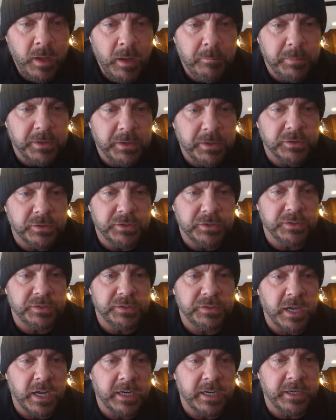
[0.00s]
but there's just
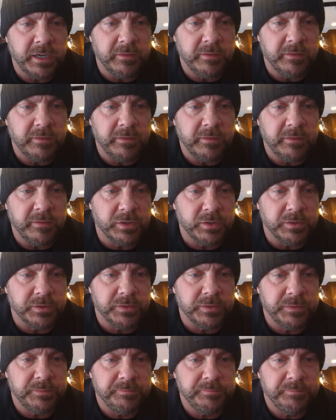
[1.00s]
not enough pictures.